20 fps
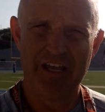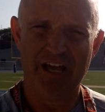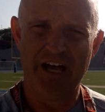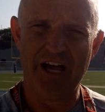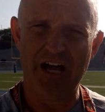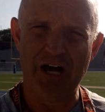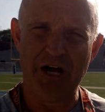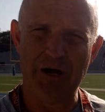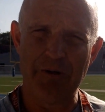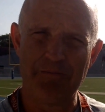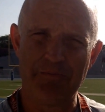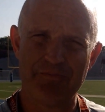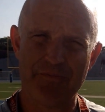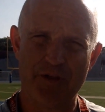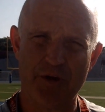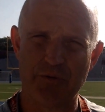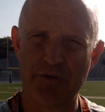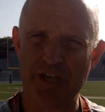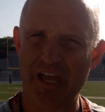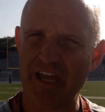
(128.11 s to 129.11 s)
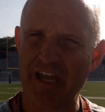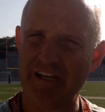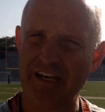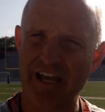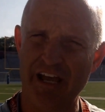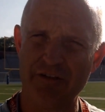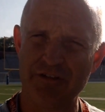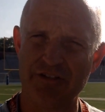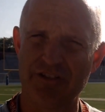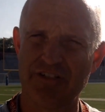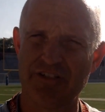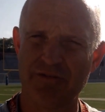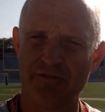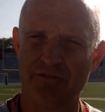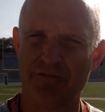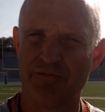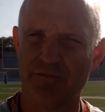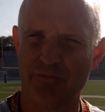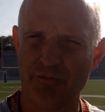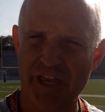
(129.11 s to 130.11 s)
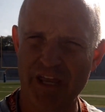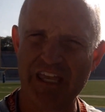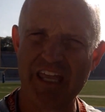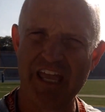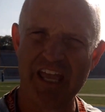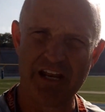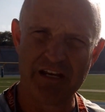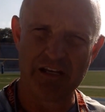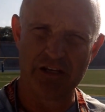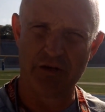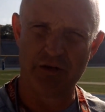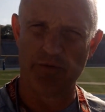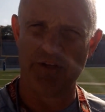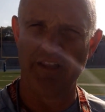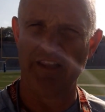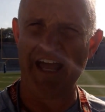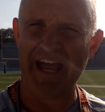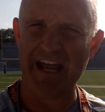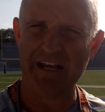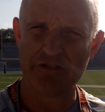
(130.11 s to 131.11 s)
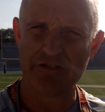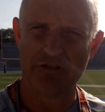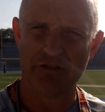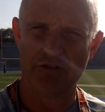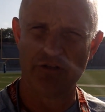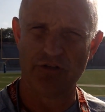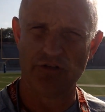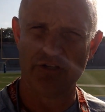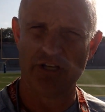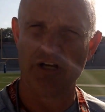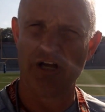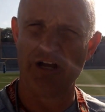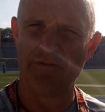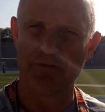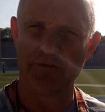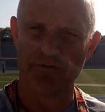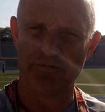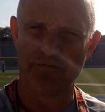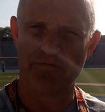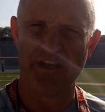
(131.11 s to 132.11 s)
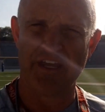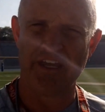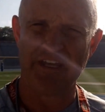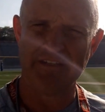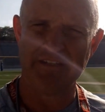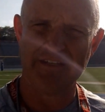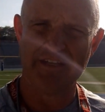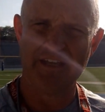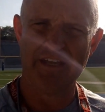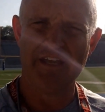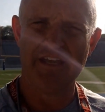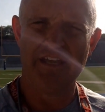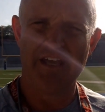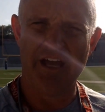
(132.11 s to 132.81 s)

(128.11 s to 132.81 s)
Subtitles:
okay, now it's weekend, you can relax a little, get off your feet,